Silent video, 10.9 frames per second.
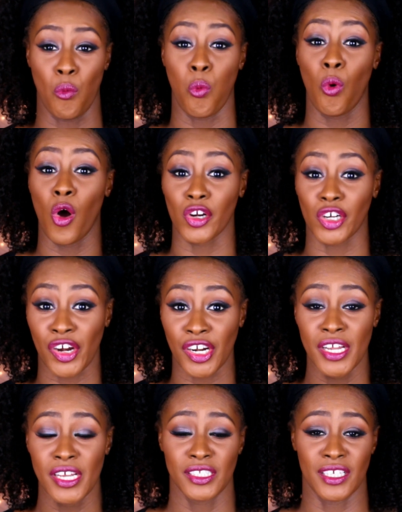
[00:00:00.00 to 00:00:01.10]
water
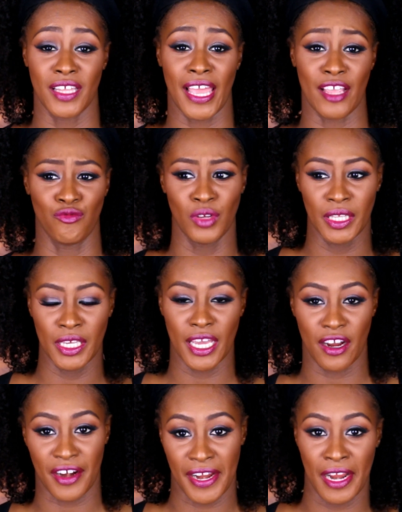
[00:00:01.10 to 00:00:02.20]
to really get
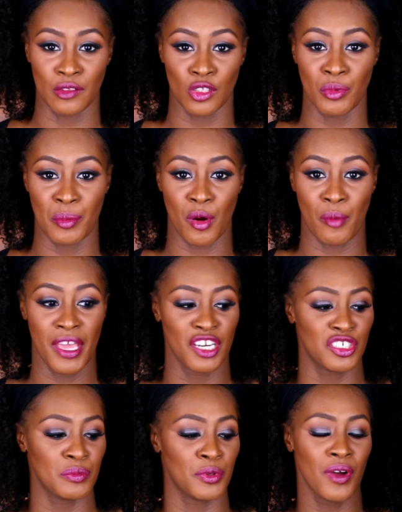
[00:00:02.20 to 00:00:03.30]
her hair a little bit more
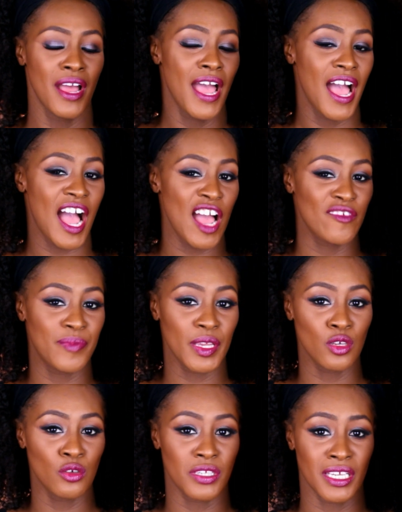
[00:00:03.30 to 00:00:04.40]
manageable. I've been
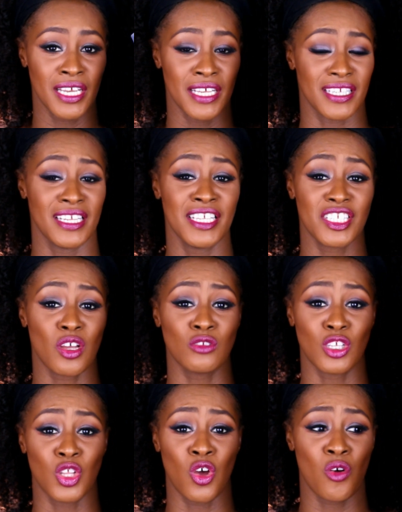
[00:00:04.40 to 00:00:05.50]
using this, and this goes
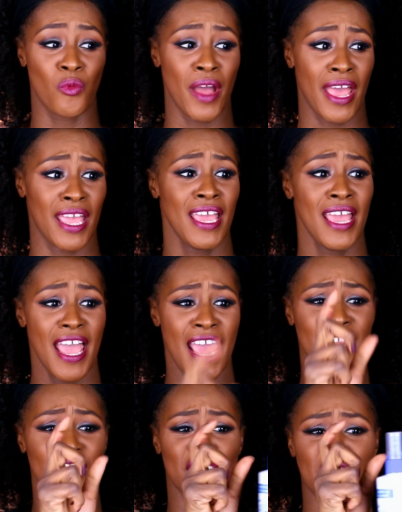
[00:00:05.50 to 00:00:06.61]
a long way.
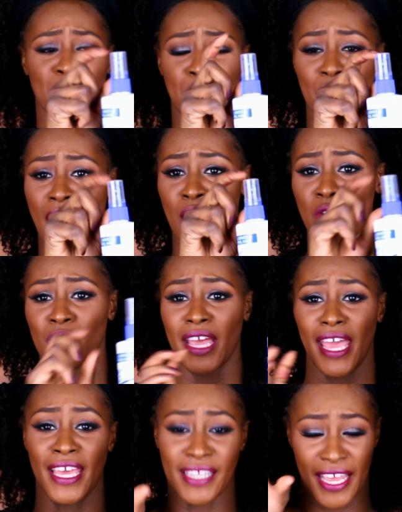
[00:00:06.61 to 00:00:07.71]
And the sprout,
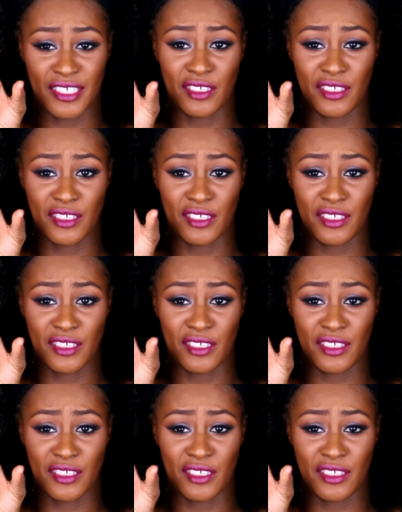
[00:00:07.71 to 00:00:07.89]
it